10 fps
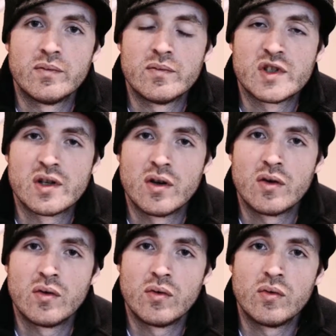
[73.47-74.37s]

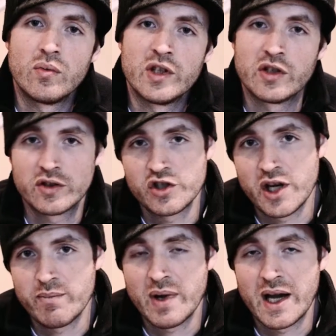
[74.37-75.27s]
So we took the
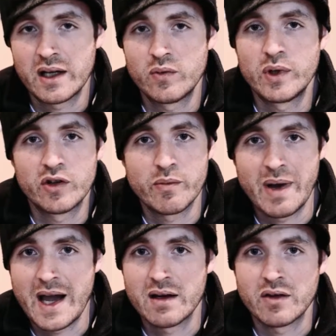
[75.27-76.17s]
shape back. We own the
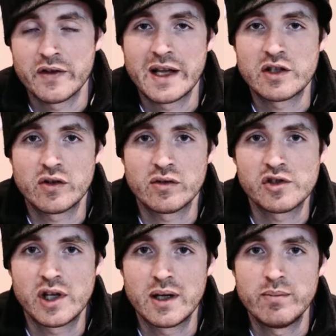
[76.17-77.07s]
patent on that turtle
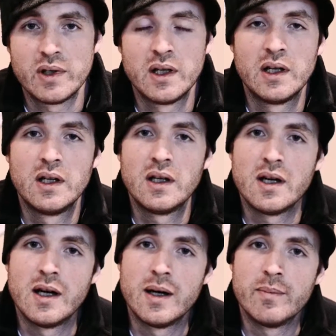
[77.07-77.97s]
shape.
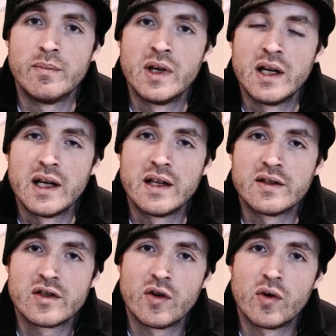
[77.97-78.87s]
And
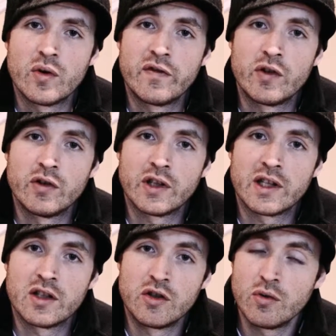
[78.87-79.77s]
so if you look
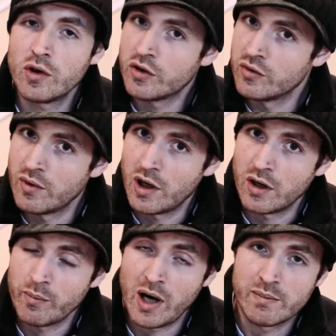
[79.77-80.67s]
at the newer
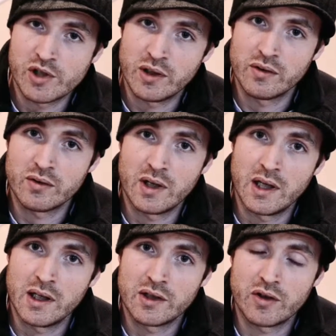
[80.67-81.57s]

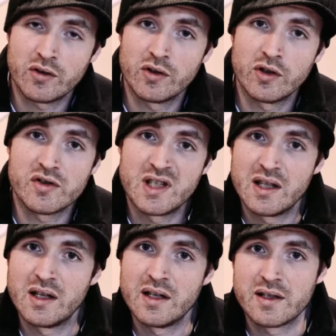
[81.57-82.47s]
Bombshell Turtle, you'll see
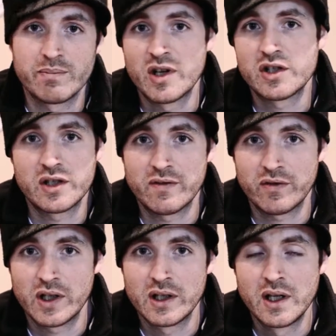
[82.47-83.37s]
that it's much
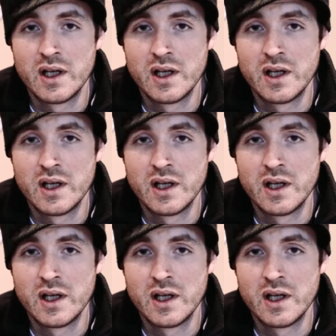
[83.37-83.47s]
different.